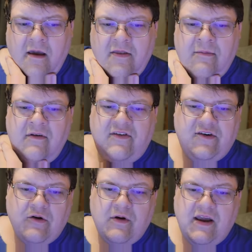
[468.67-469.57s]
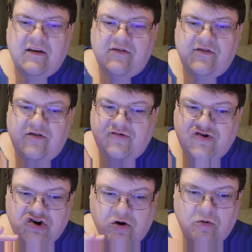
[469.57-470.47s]
The Mysterious
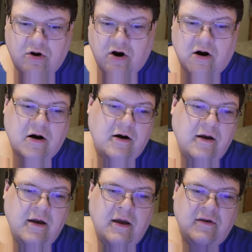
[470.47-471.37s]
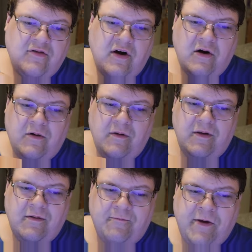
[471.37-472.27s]
Joker. So,
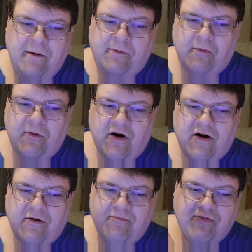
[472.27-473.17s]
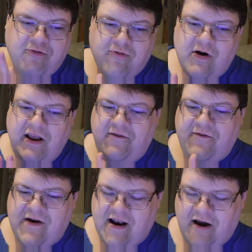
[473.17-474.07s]
people were pretty
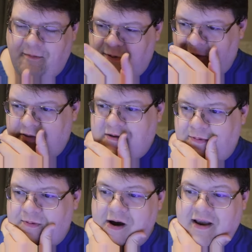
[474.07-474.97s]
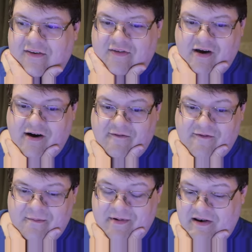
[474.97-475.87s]
fed up with the price of
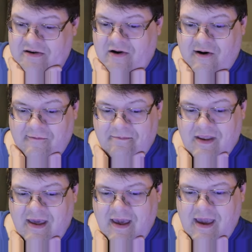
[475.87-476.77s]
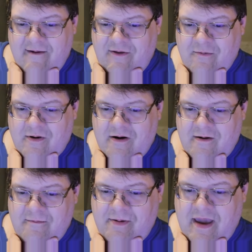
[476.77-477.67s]
Forbidden Doll. If you
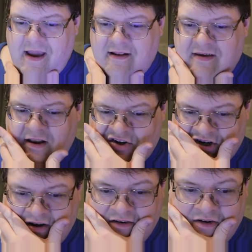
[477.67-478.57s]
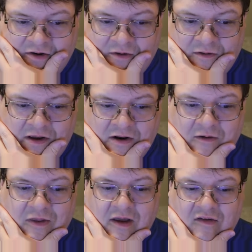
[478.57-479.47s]
were paying attention to, you know,
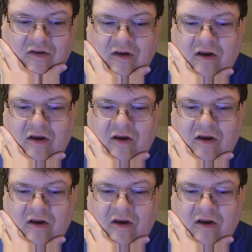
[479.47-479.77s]
things,